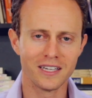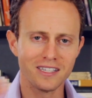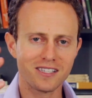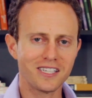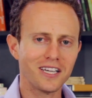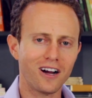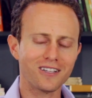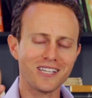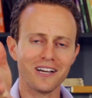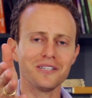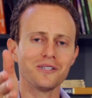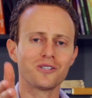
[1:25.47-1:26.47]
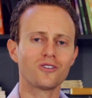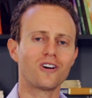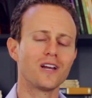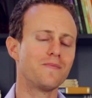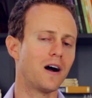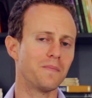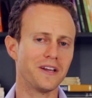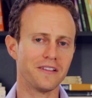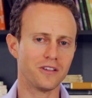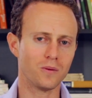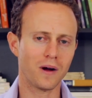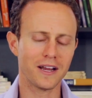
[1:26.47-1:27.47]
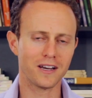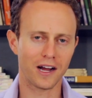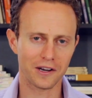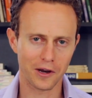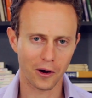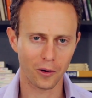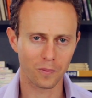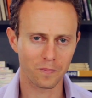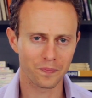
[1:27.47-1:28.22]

You see, I'll tell you a story about me that you might not know.